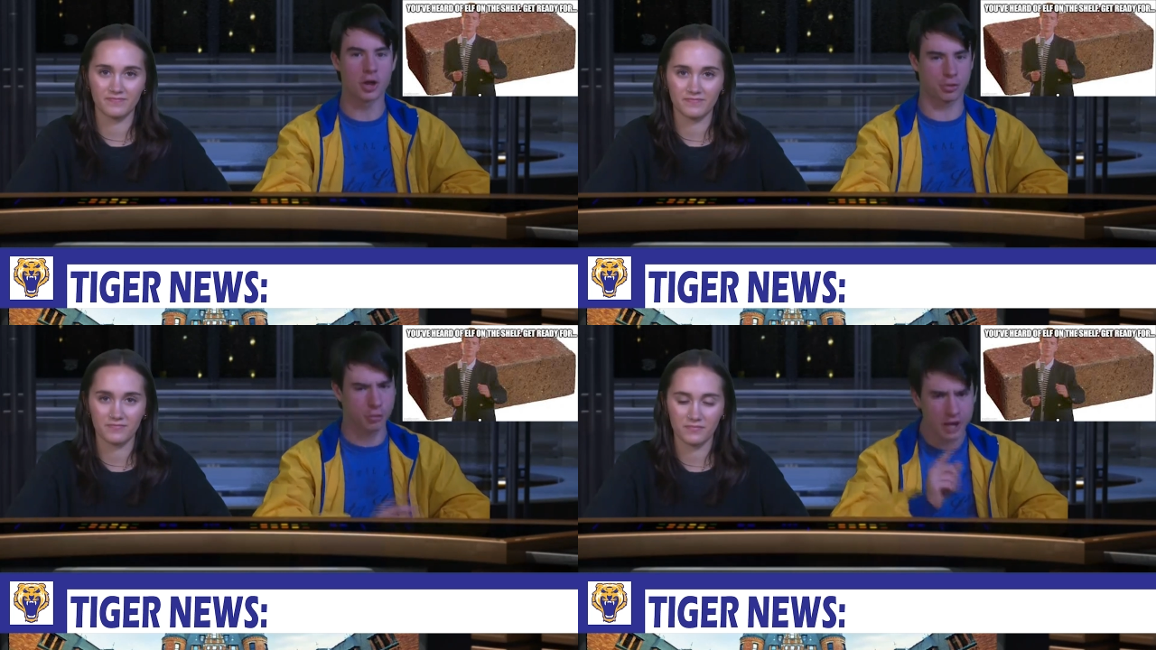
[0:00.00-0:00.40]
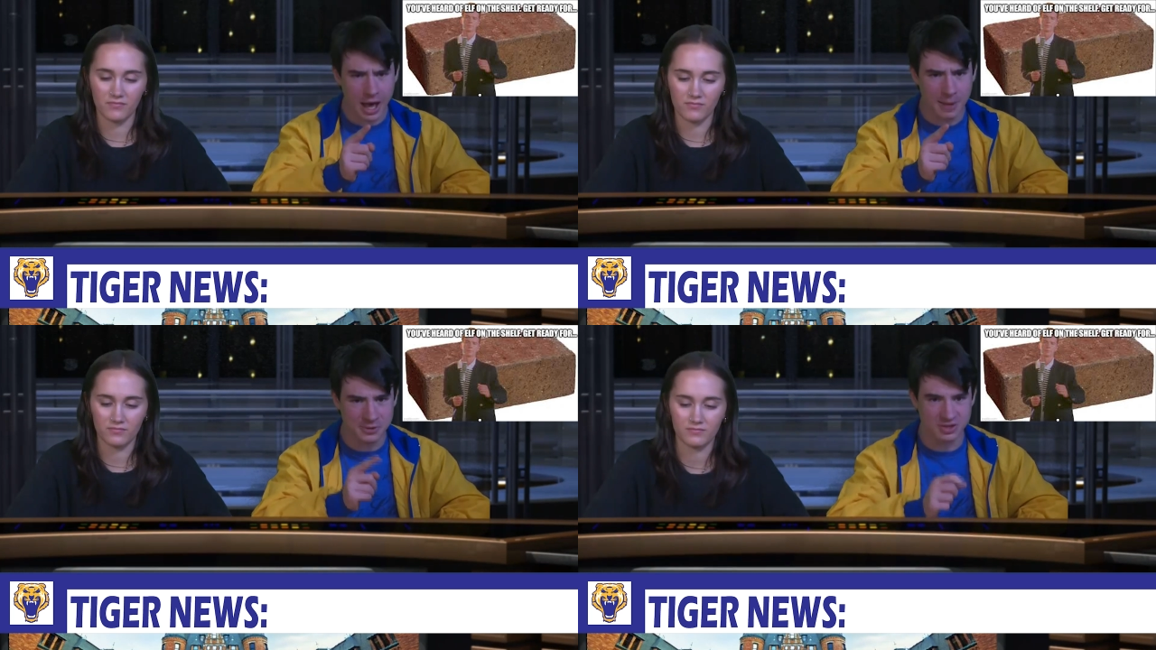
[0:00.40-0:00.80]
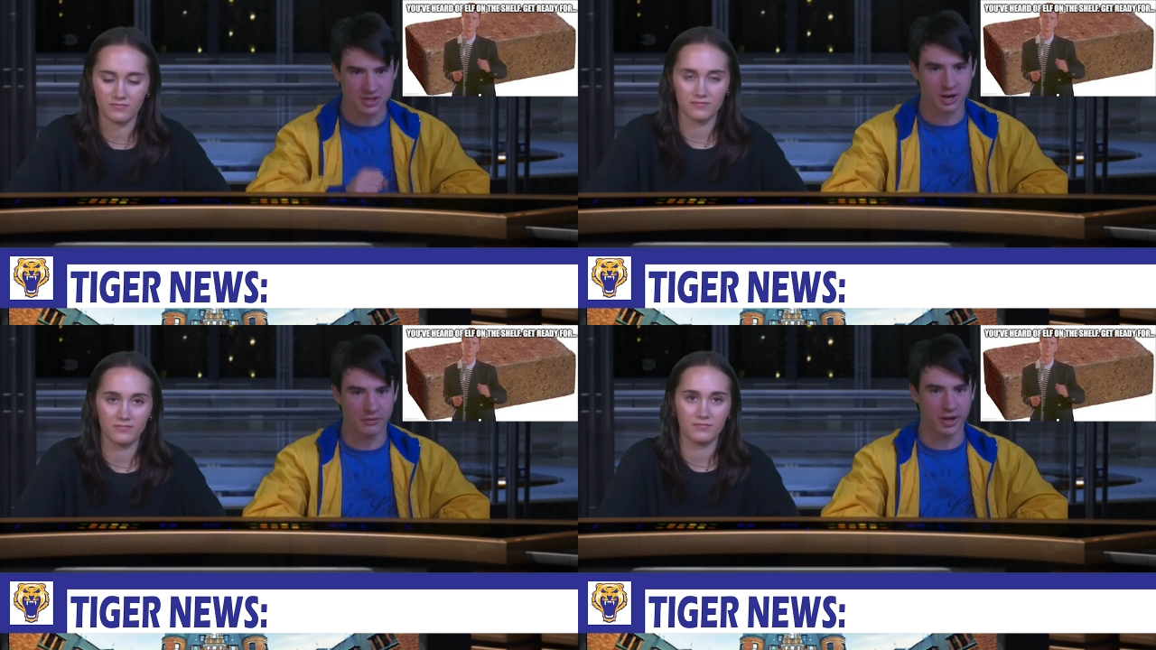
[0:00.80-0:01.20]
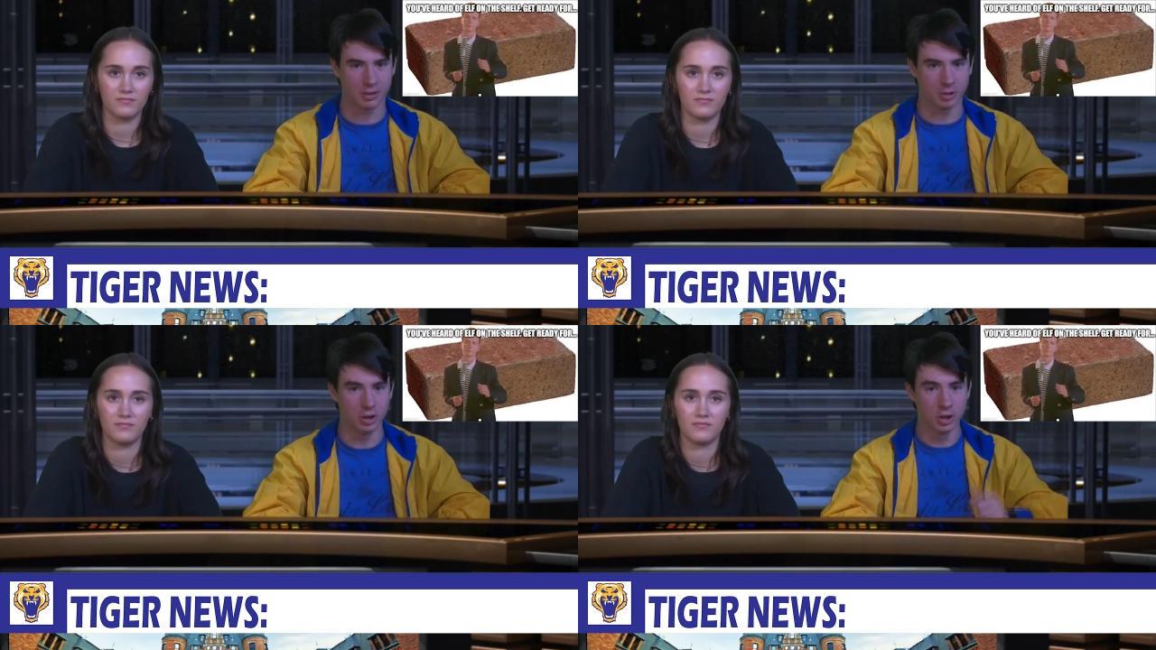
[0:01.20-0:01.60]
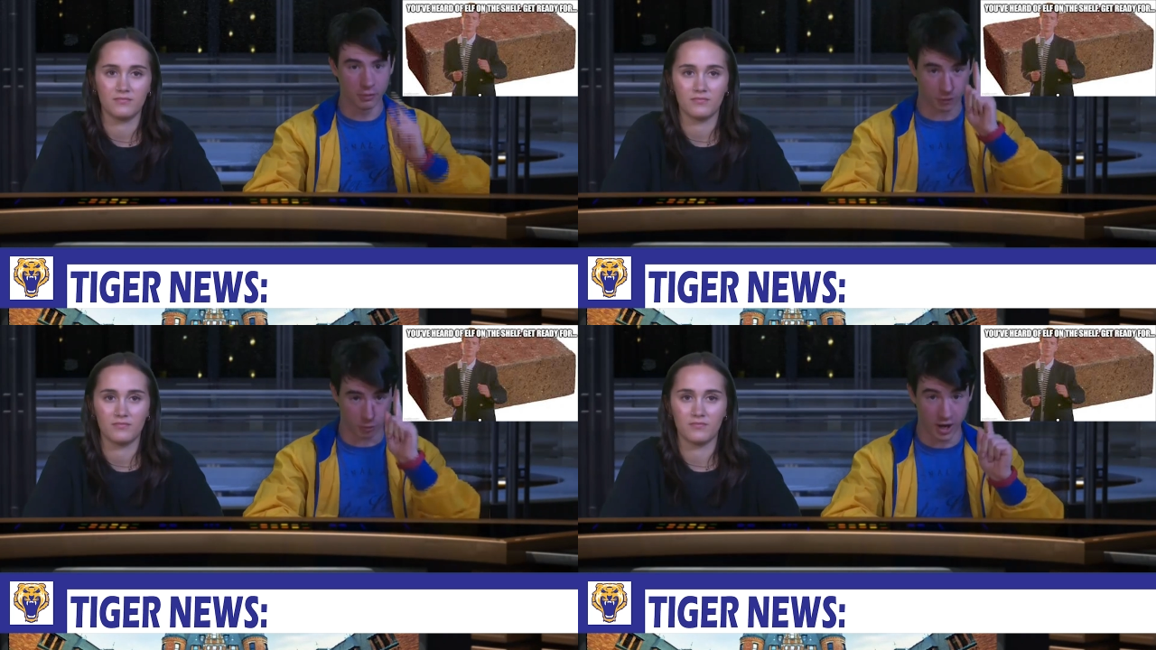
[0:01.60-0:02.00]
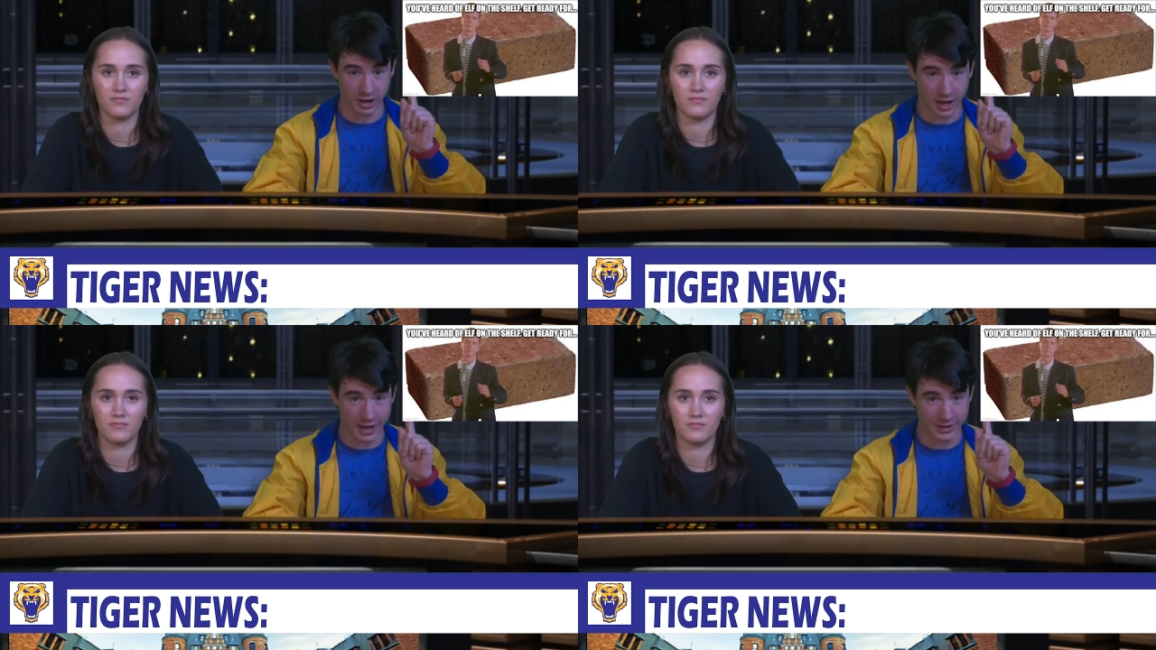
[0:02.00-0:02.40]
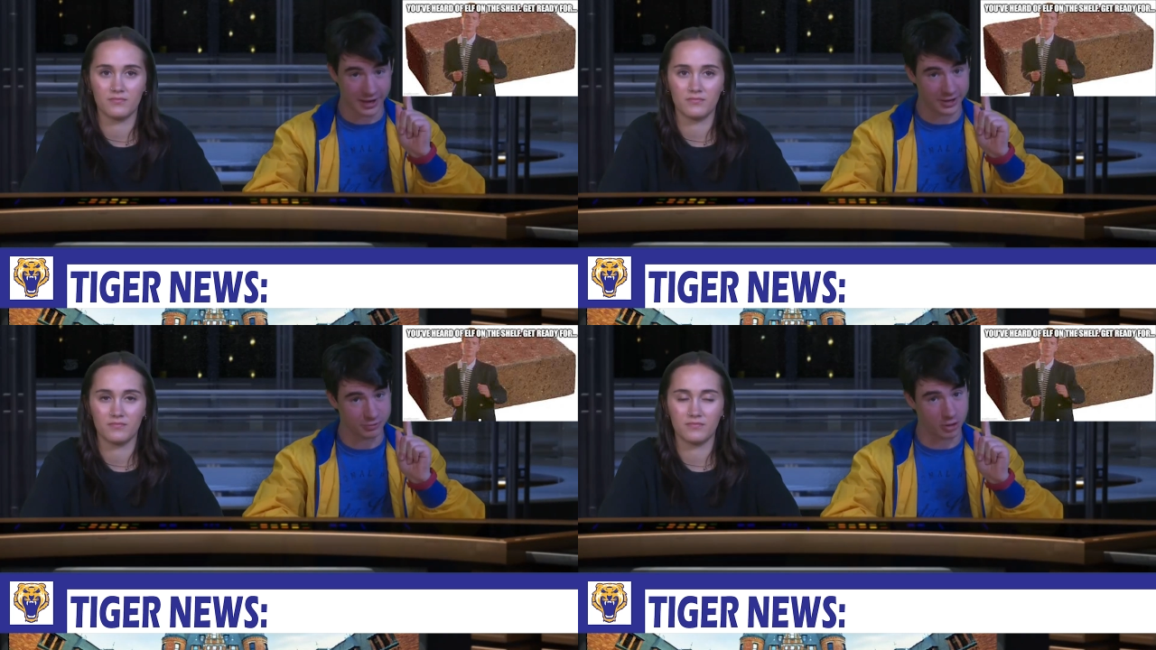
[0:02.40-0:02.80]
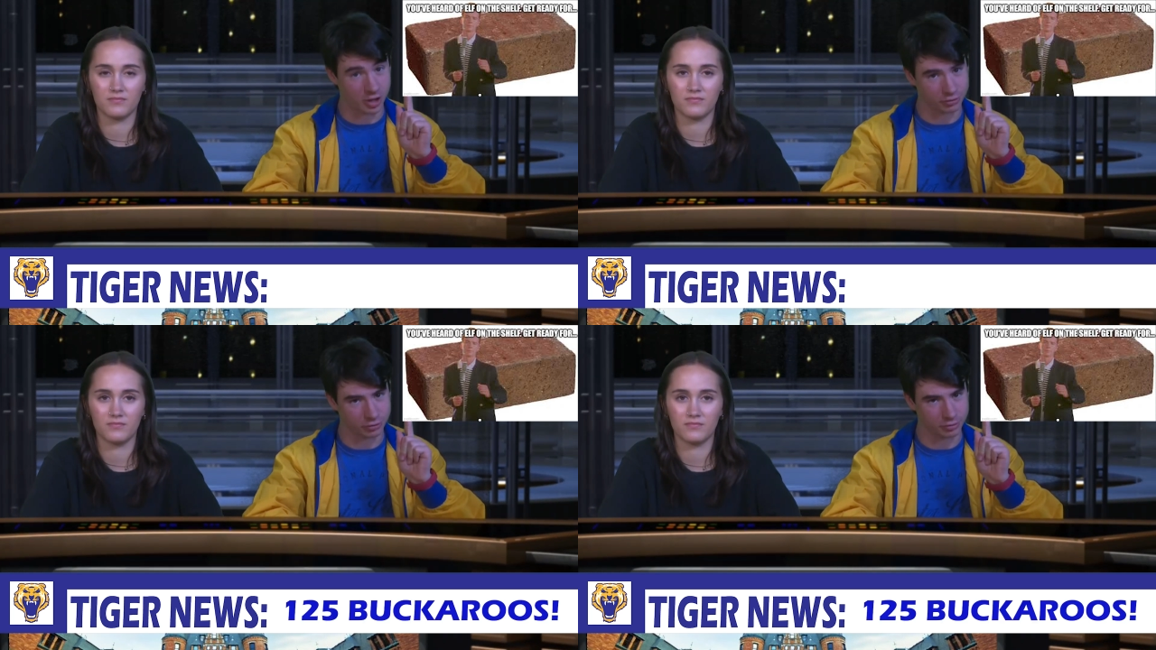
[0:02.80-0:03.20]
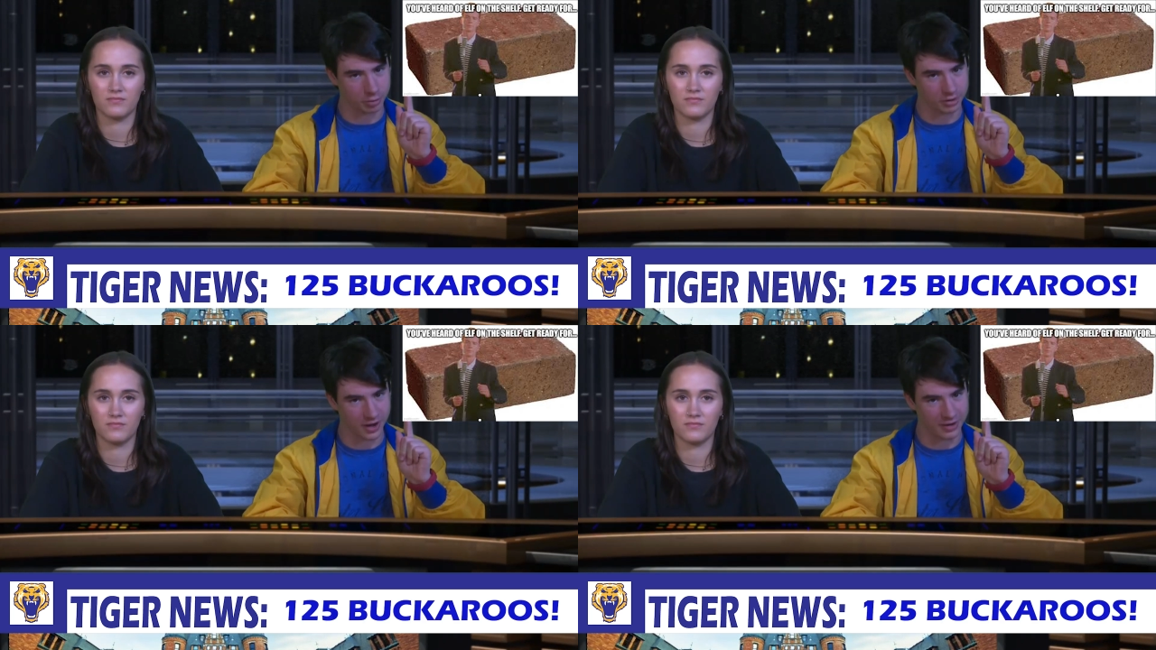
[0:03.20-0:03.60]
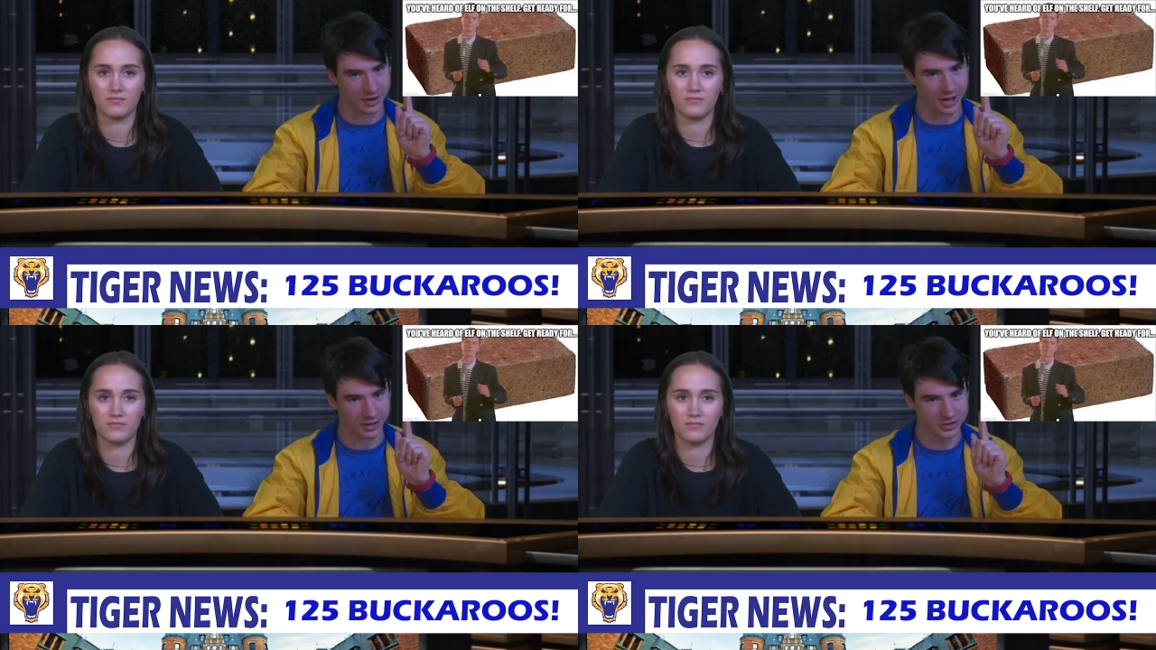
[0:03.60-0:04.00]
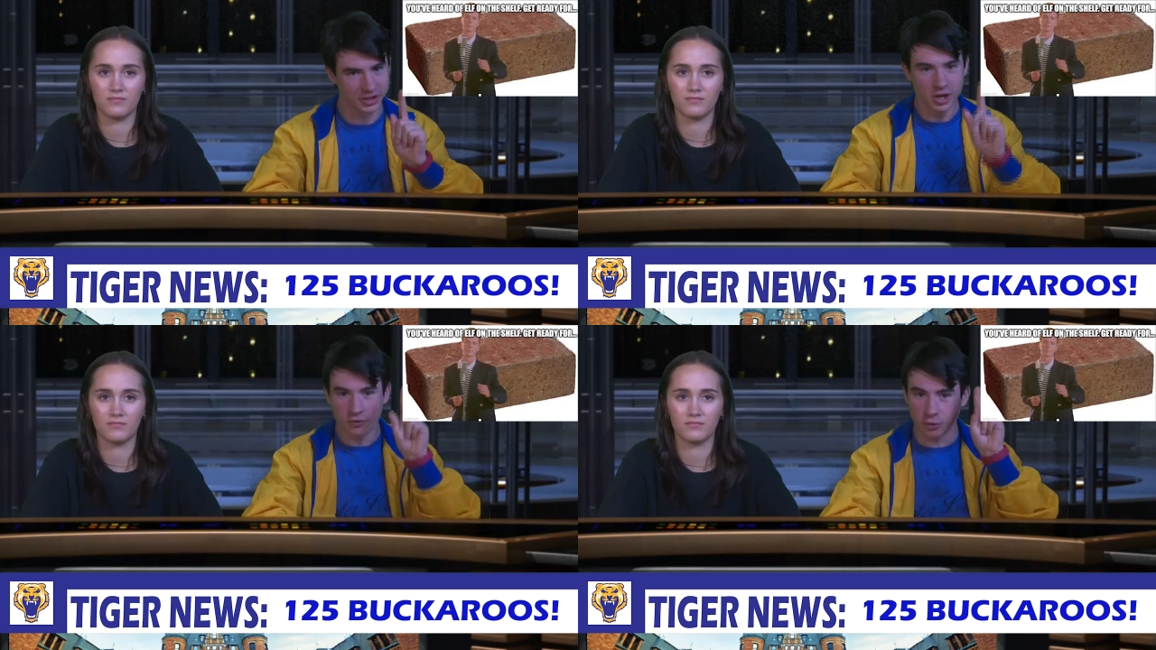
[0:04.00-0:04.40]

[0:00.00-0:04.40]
Speaker 1: Three options are available. For one line, that is $125.